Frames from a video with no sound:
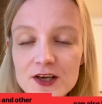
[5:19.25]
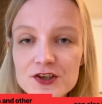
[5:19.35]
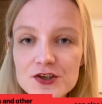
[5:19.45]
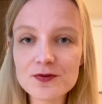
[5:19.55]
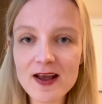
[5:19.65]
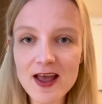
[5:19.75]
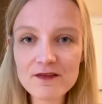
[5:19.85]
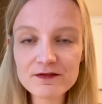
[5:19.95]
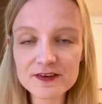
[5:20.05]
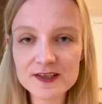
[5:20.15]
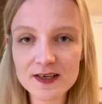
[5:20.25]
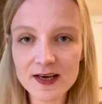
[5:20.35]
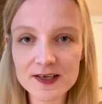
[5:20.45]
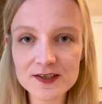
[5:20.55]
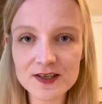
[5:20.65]
to
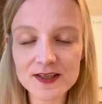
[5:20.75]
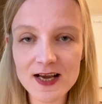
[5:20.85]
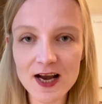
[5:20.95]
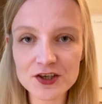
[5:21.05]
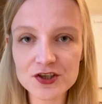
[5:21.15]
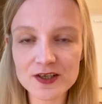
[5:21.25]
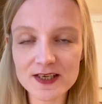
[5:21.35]
emphasize that the action